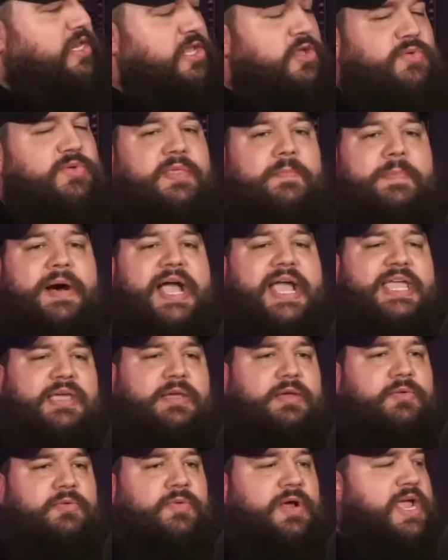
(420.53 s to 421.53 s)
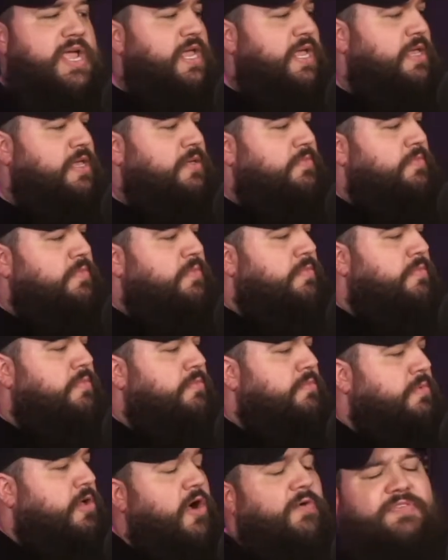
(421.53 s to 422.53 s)
you and the mic, right?
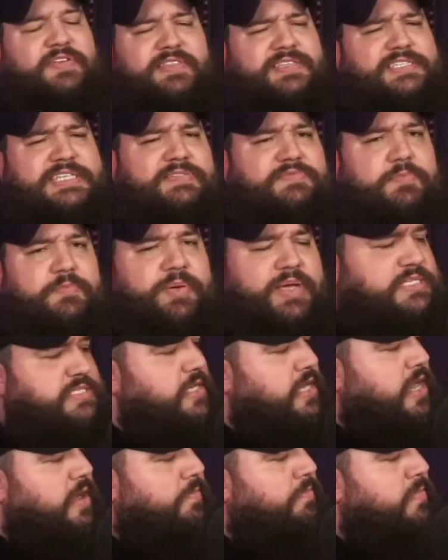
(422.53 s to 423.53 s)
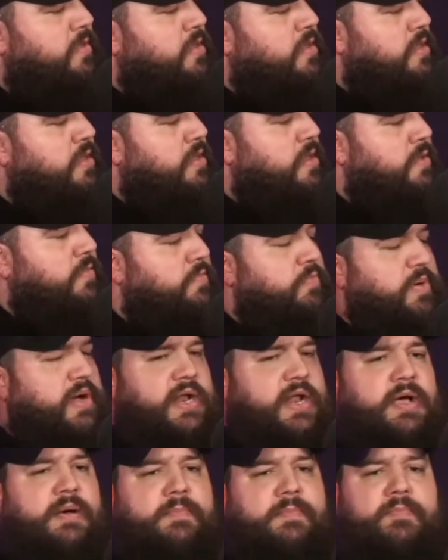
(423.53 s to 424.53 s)
Hopefully this even picks it up. But so